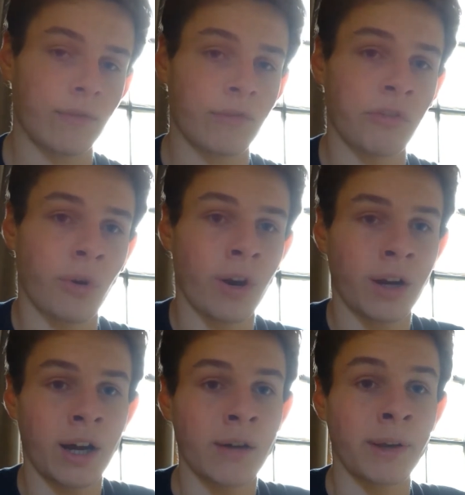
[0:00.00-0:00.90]

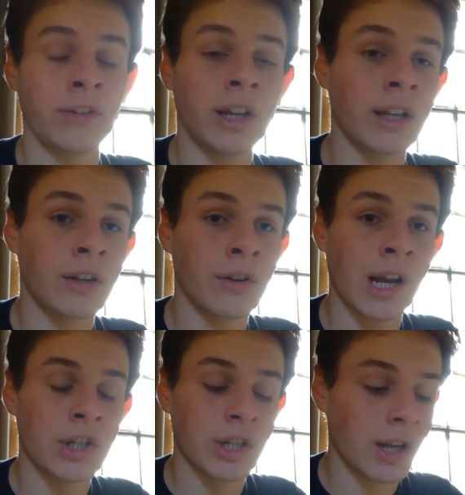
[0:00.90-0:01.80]
For my second
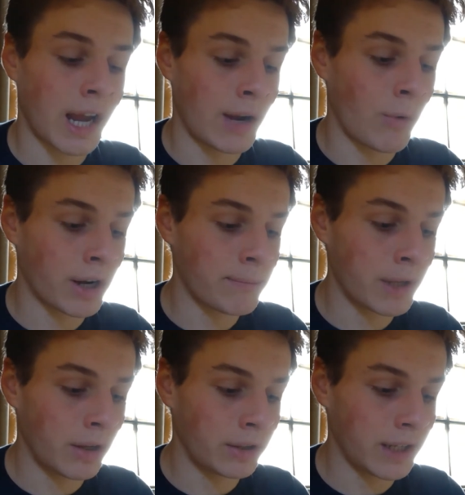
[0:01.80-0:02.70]
iteration, I want to build